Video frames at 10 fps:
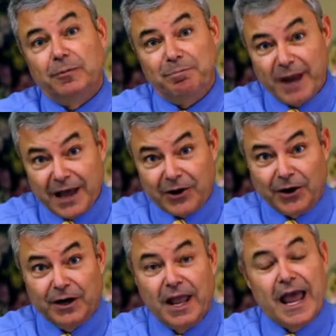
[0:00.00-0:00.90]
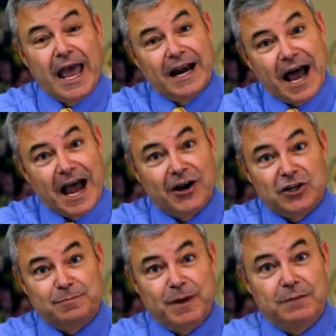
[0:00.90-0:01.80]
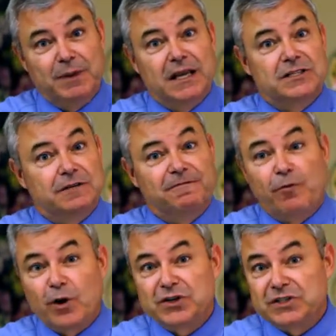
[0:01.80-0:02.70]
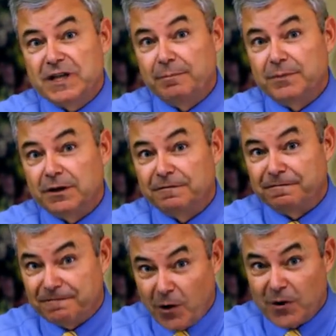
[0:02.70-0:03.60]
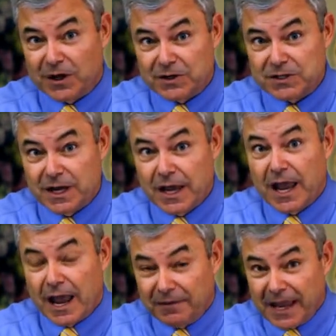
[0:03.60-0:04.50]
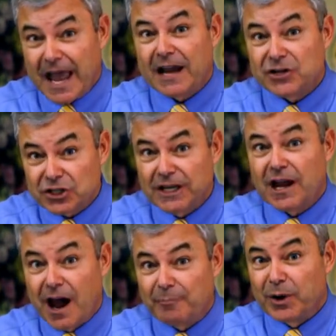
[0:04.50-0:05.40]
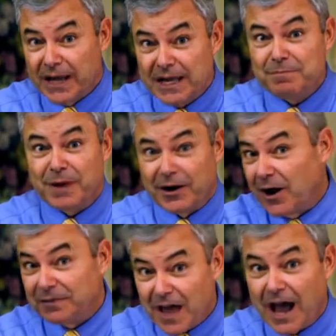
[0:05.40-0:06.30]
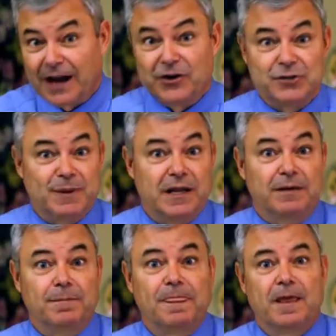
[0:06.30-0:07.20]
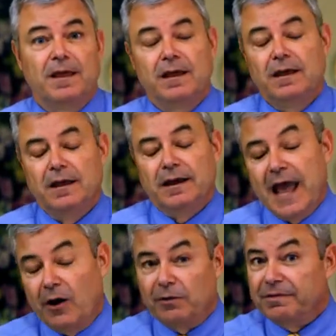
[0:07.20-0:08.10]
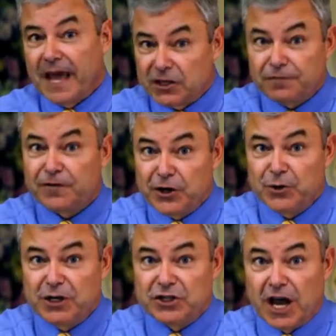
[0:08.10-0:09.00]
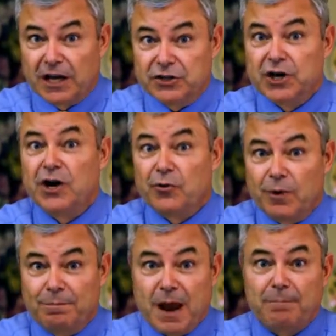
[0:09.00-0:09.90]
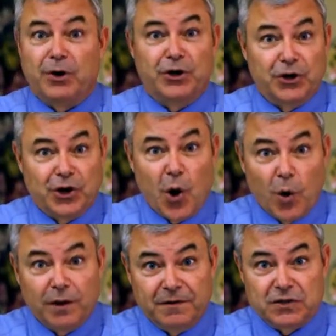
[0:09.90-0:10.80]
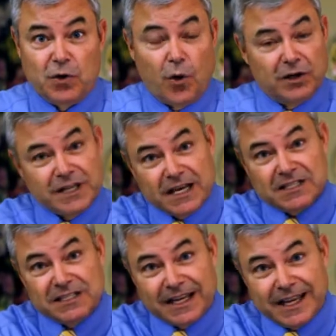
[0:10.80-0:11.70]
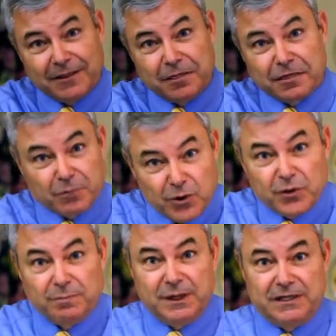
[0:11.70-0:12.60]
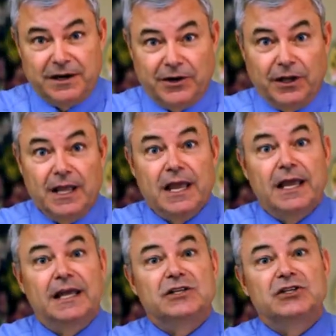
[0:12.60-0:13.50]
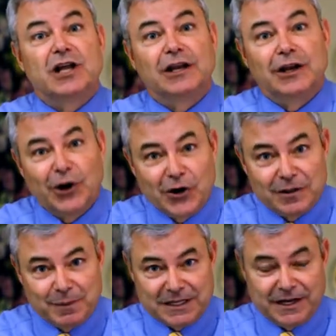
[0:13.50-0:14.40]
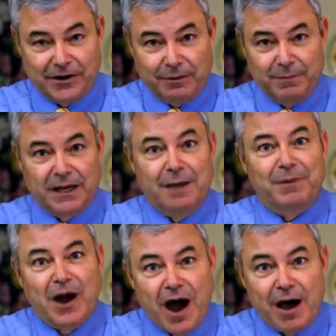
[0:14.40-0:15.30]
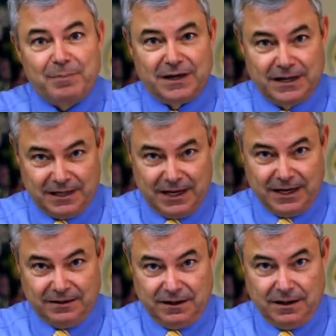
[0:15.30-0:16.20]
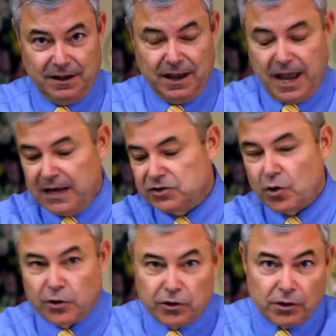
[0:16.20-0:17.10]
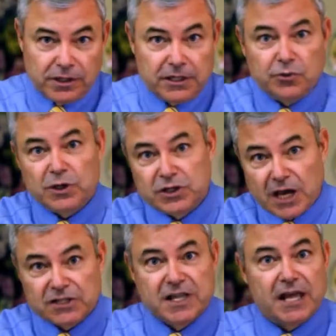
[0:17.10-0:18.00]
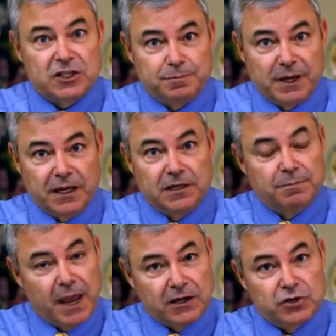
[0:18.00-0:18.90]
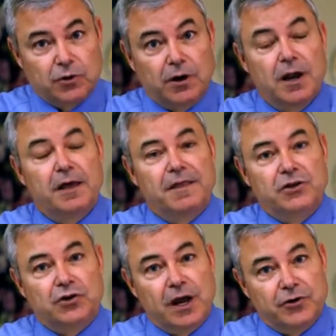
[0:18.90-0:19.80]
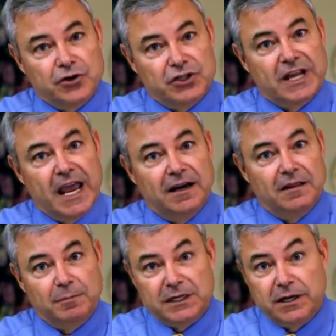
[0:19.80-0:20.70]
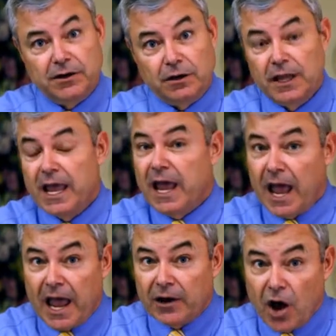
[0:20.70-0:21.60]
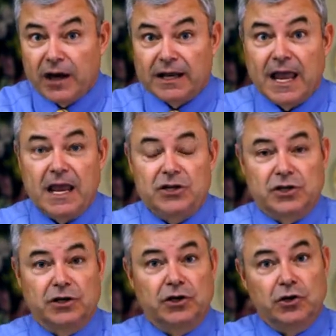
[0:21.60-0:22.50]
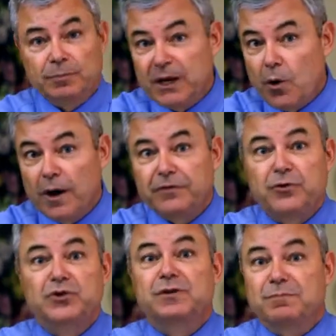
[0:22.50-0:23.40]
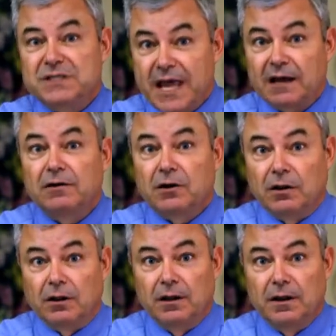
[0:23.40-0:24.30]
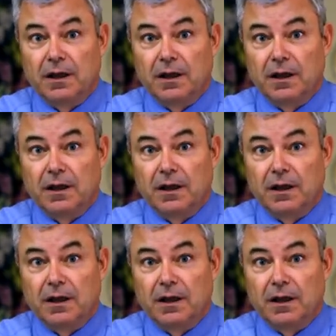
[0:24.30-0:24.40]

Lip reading: better at a higher speed because it forces them to focus and they actually comprehend better at the higher speed. Now, that's for you to judge. Remember, your goal in this course isn't to get through the material, it's to learn the material, become competent in it. And so you'll need to adjust that speed to make sure that you're understanding the material. And on occasion, you'll be going through some technical